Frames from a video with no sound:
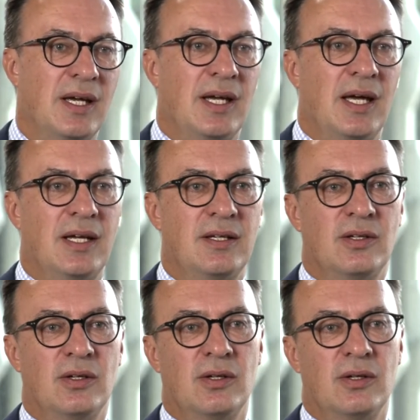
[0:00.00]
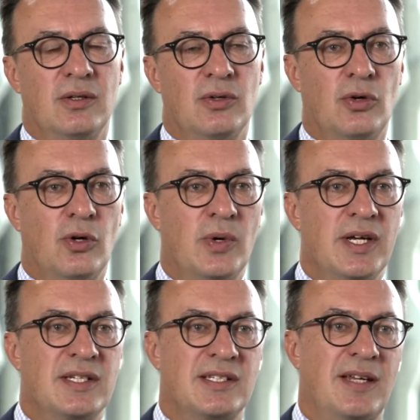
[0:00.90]
and nor are we
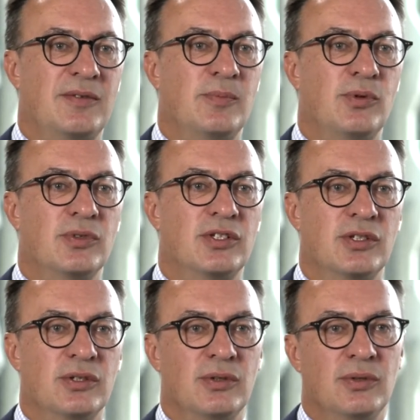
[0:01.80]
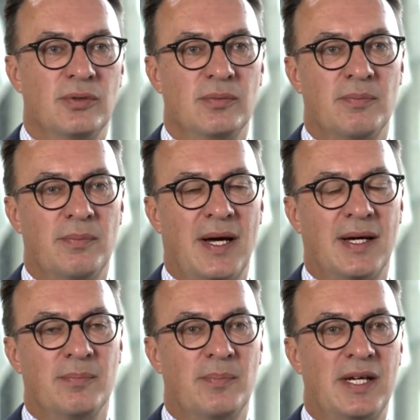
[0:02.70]
susceptible to
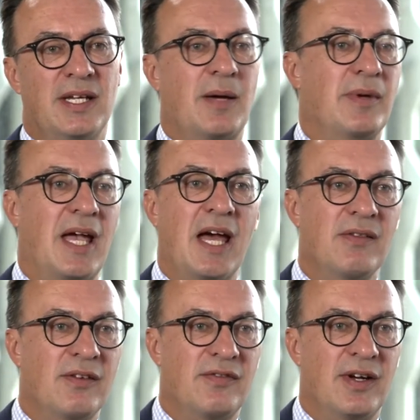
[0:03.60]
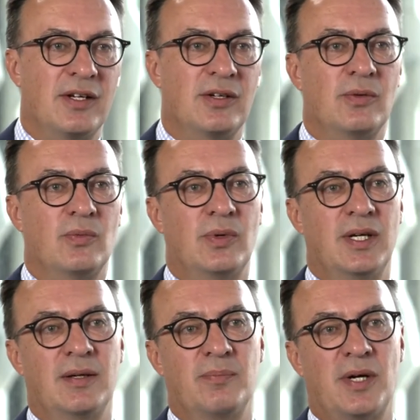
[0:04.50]
money coming out of the fund
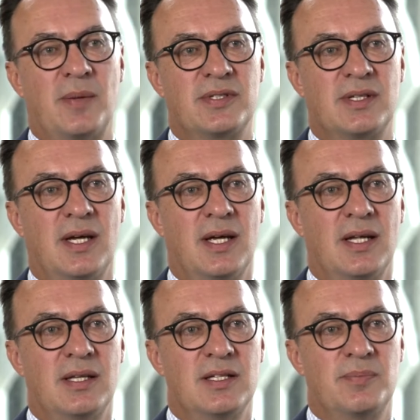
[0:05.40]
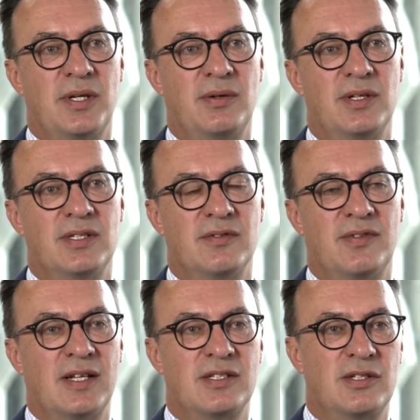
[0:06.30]
when perhaps there's periods of
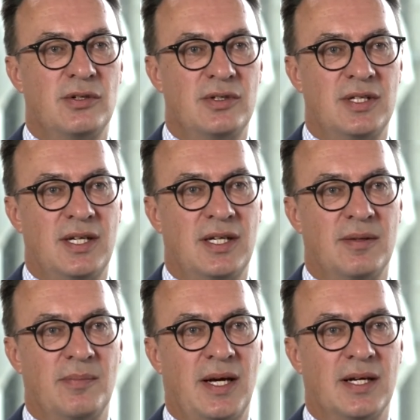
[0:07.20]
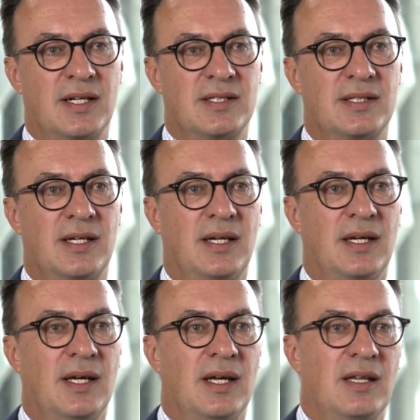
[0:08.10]
uncertainty in the markets.
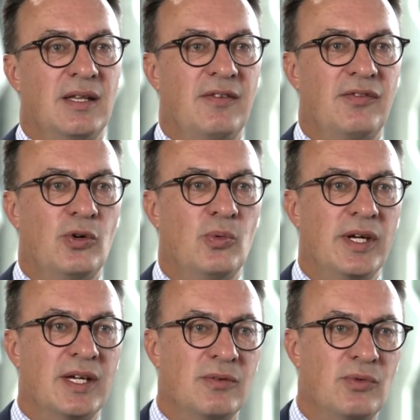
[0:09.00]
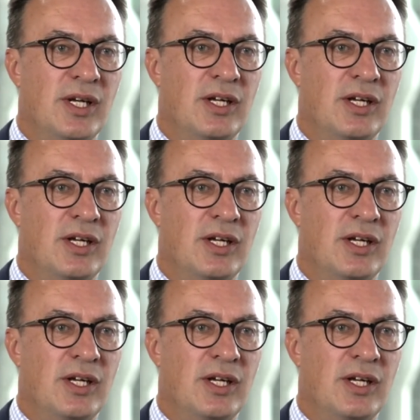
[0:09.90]
Therefore, we can really